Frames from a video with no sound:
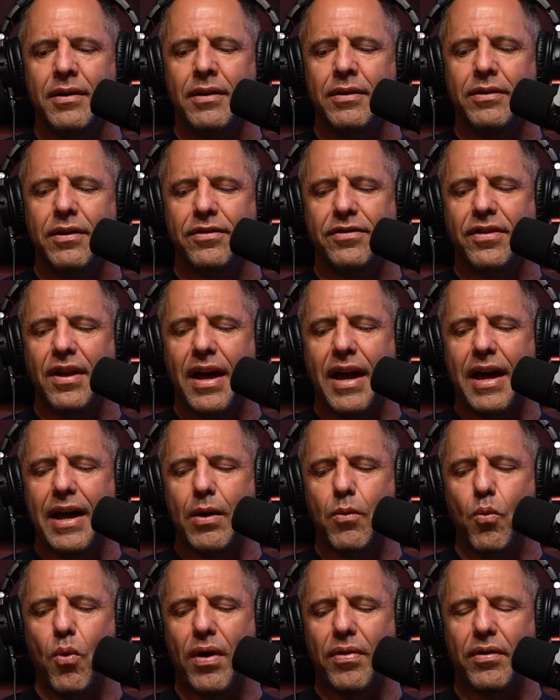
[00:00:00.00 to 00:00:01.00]
to say
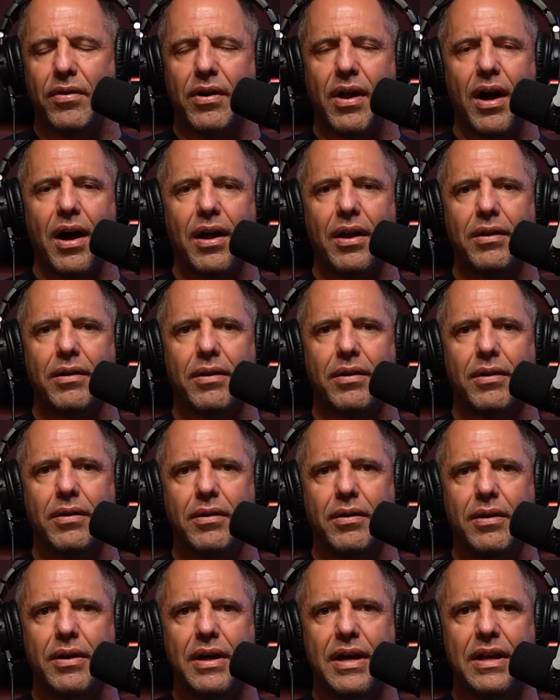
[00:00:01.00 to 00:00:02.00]
whether or not
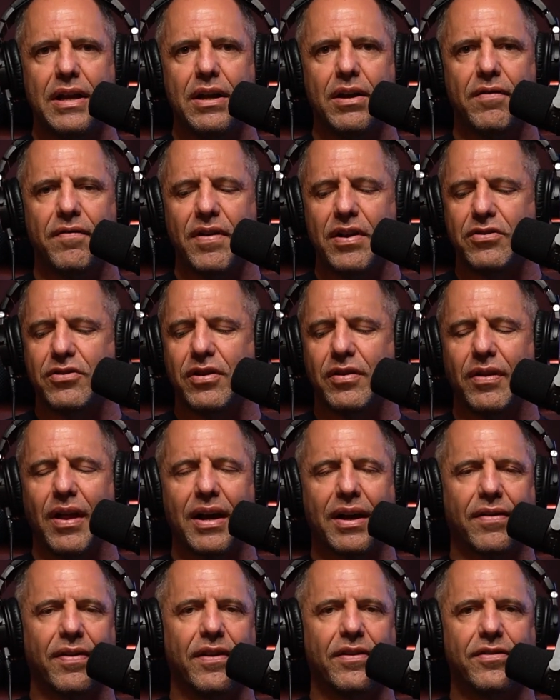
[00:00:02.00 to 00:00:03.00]
an intervention
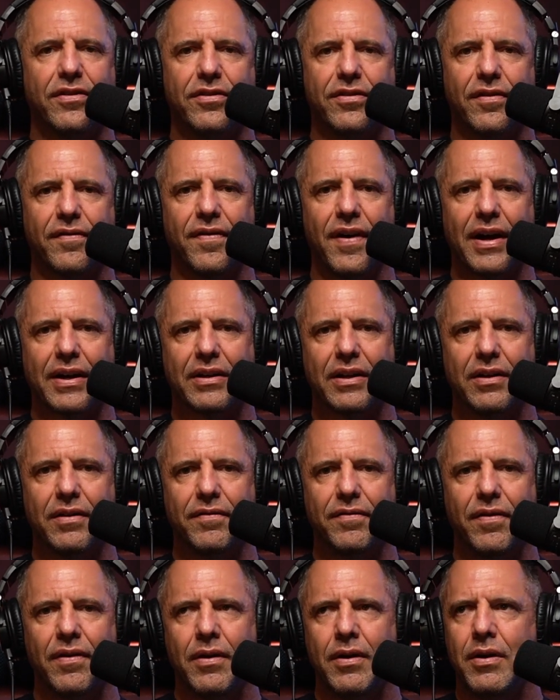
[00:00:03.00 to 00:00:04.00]
like this is
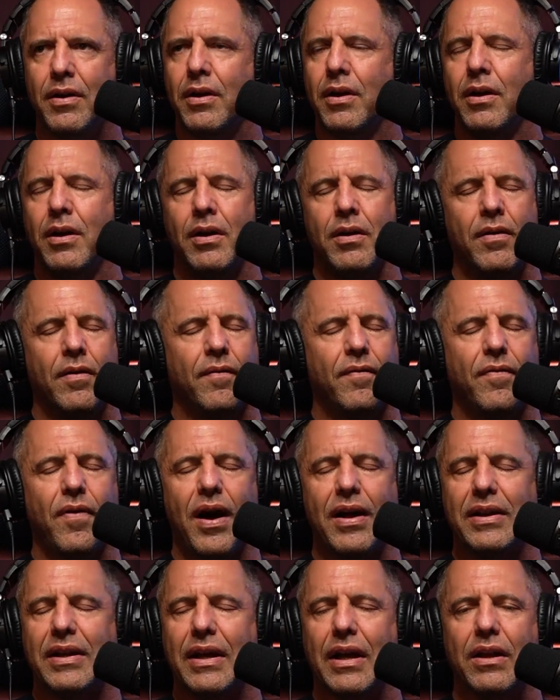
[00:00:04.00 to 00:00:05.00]
effective.
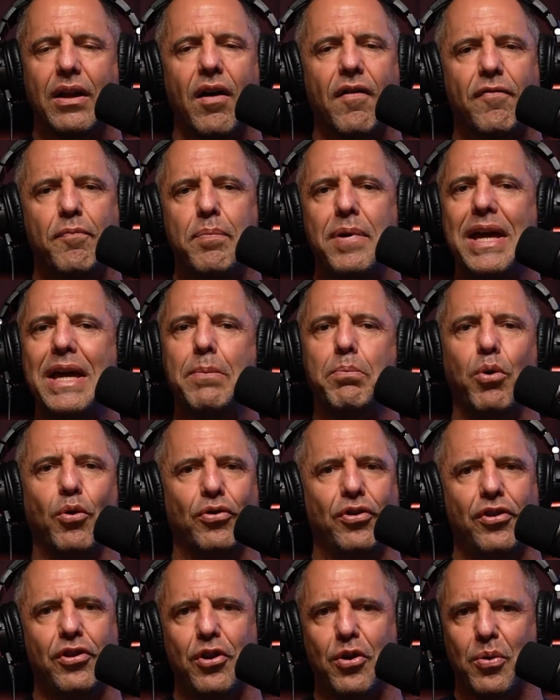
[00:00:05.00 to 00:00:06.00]
Finding enough people
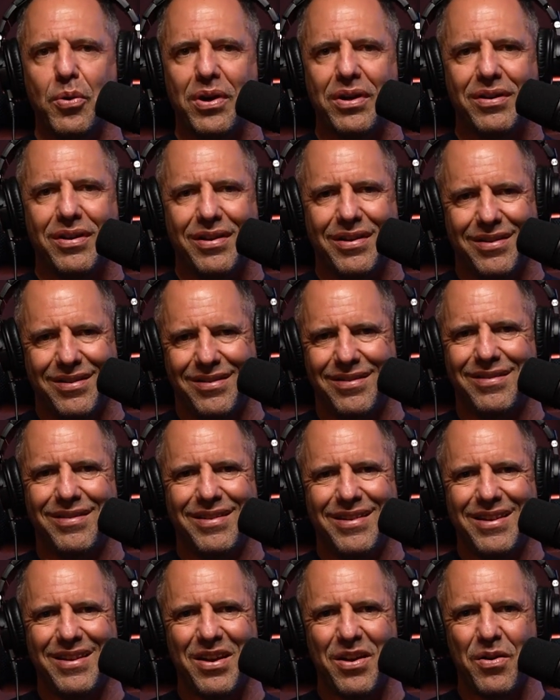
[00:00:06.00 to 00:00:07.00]
to do it,
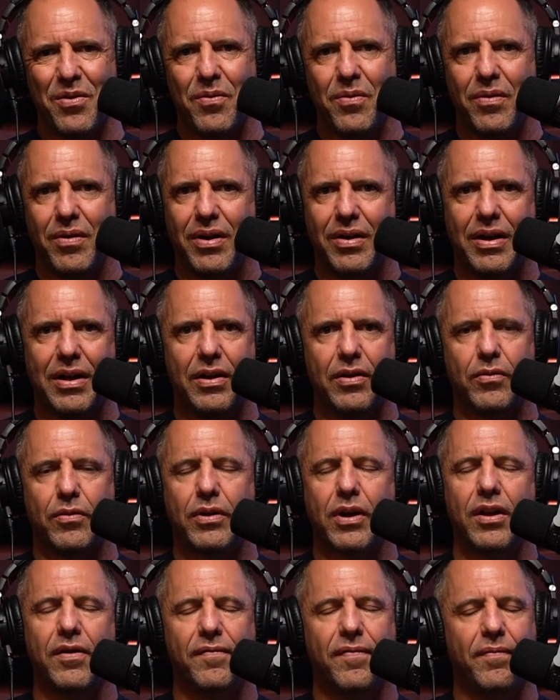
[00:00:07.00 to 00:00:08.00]
and
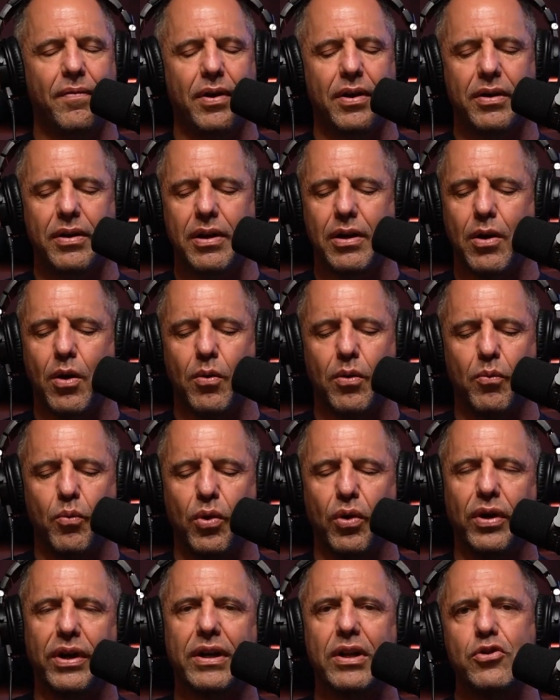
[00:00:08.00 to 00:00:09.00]

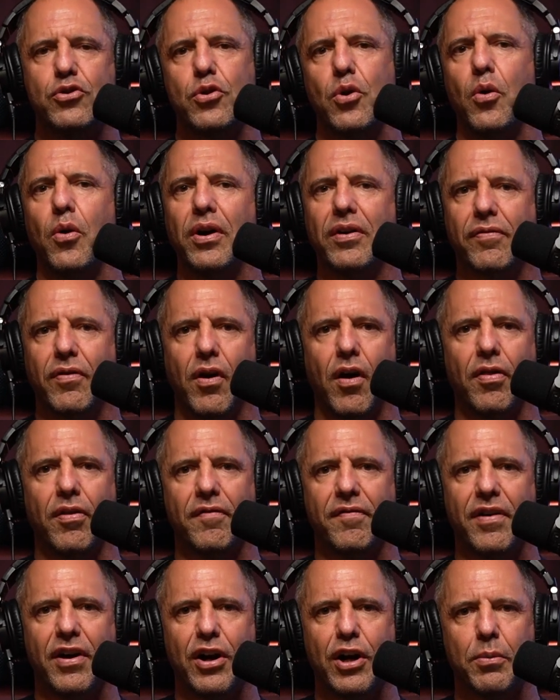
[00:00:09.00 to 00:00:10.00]
really controlling for all the
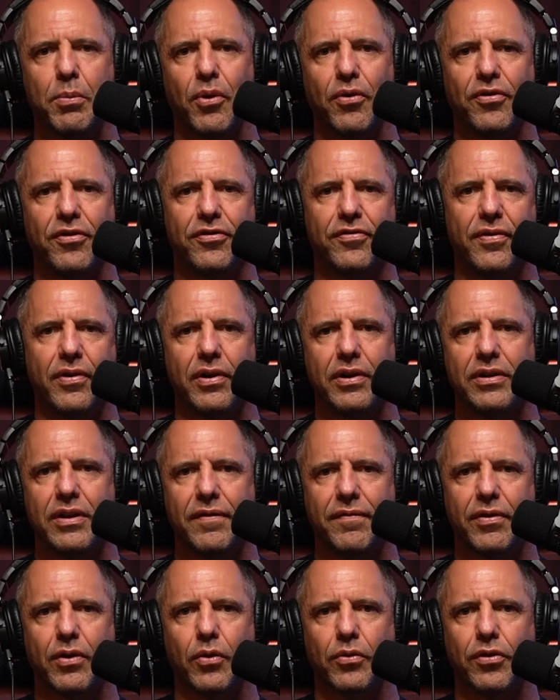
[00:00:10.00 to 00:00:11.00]
variables is really
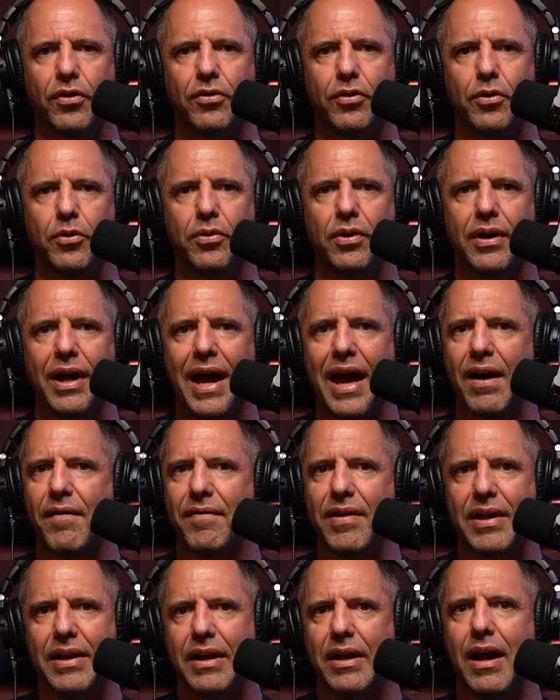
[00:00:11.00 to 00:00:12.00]
difficult to do to have
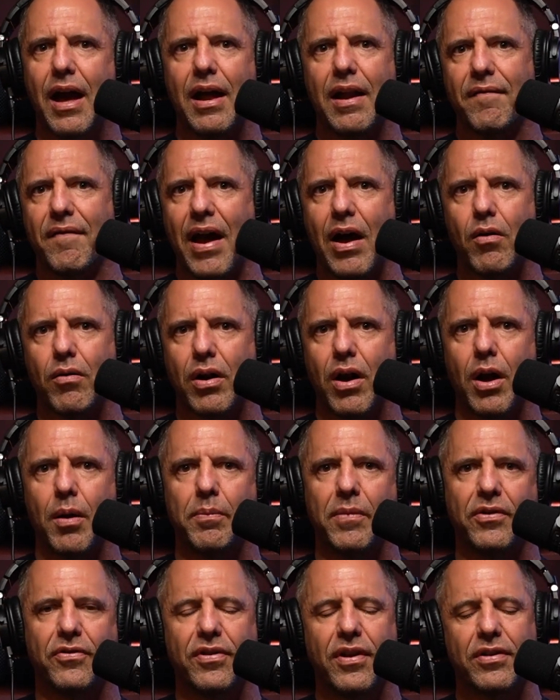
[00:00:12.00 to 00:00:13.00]
any kind of outcome
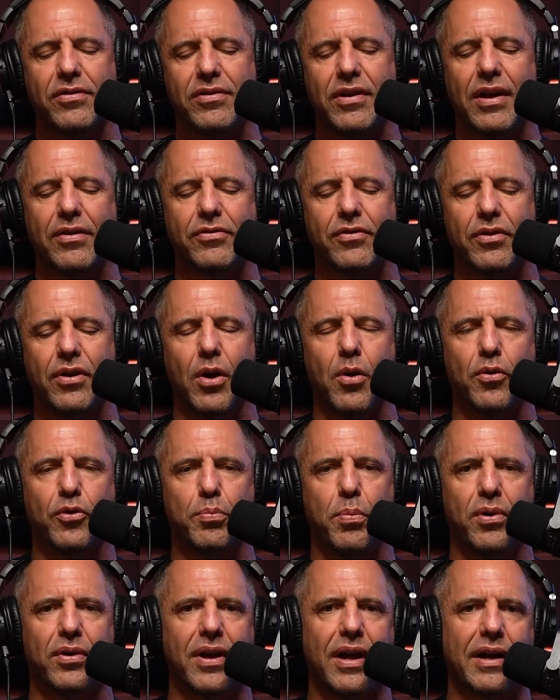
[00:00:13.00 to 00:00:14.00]
that says yes or no is
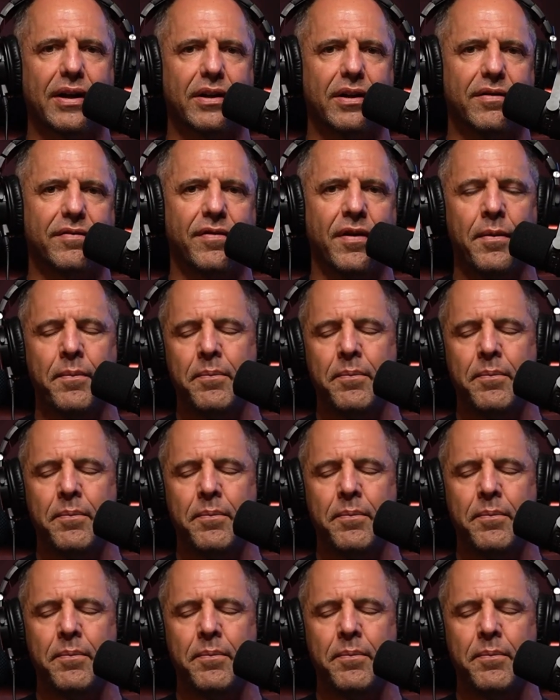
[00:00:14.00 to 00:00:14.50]
protective.